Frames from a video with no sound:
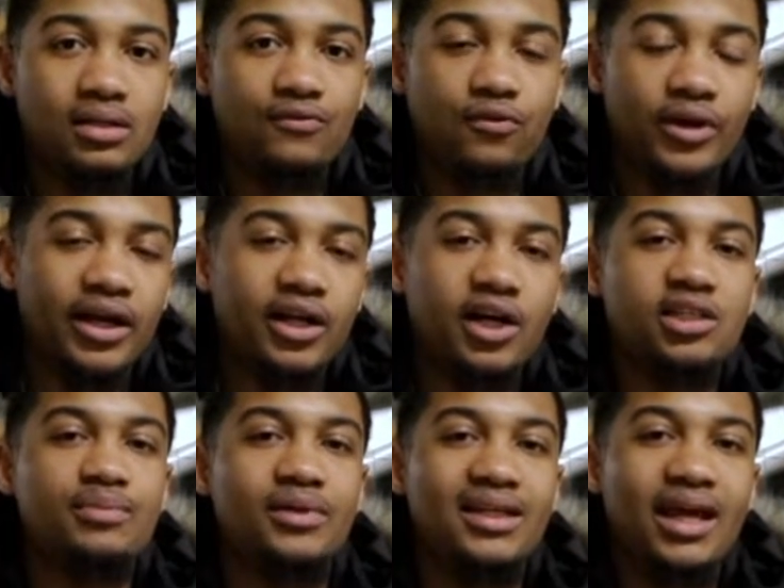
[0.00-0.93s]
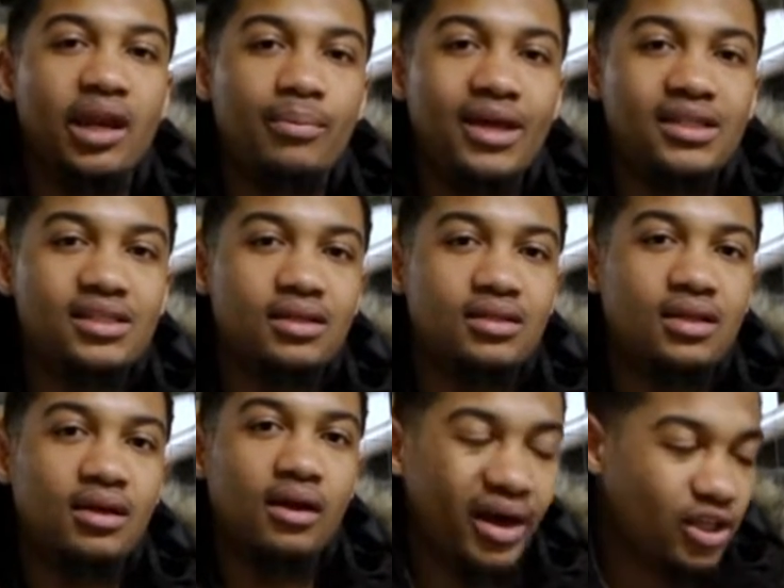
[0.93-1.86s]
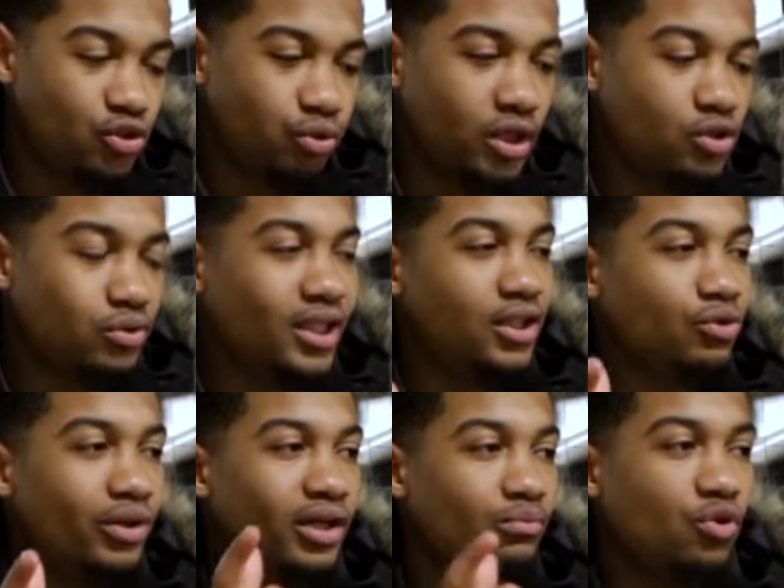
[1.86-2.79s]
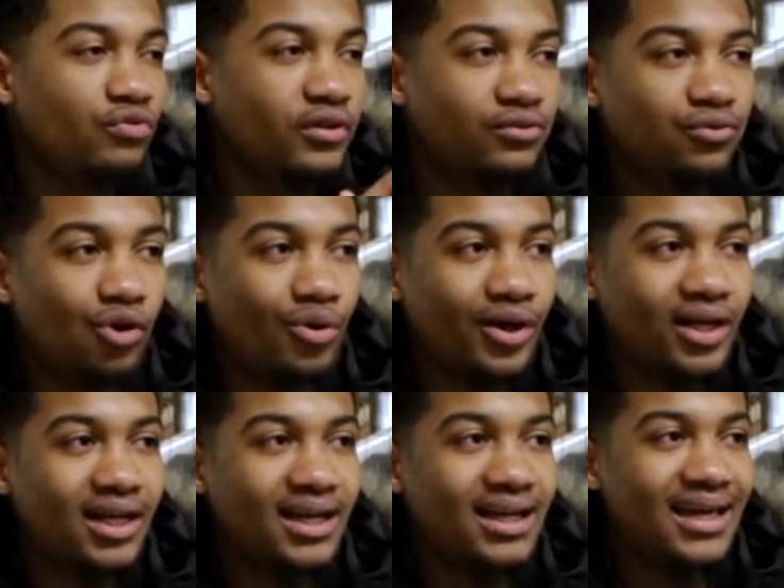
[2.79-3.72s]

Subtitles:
for their customer databases. But in 2023, moving forward,